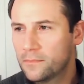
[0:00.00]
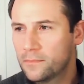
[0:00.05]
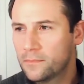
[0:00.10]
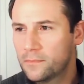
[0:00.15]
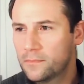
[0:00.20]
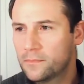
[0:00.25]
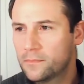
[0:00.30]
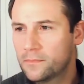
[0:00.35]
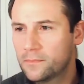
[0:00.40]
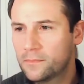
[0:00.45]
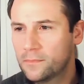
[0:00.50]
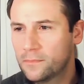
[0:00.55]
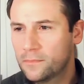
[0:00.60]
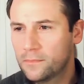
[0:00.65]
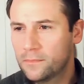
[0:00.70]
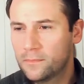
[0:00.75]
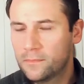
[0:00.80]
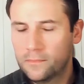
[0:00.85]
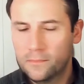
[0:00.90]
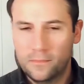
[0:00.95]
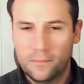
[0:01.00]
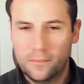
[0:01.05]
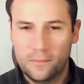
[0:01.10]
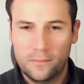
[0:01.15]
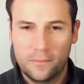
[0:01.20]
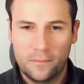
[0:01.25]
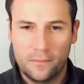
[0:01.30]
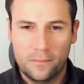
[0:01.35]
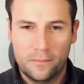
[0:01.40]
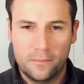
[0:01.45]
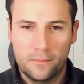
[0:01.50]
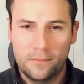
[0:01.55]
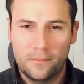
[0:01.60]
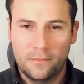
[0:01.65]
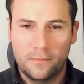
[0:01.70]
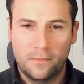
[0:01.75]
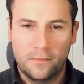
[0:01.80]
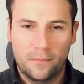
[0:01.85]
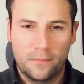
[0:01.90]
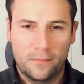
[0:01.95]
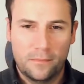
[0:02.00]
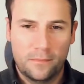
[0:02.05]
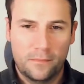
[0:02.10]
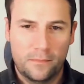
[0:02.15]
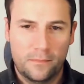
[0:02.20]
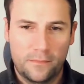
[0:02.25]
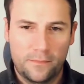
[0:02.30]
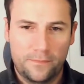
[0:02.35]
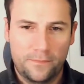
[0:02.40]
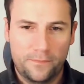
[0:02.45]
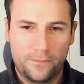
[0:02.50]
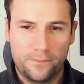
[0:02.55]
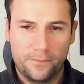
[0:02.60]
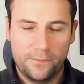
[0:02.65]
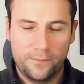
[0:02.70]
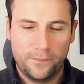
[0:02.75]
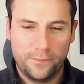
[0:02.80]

No words are spoken by the person on screen.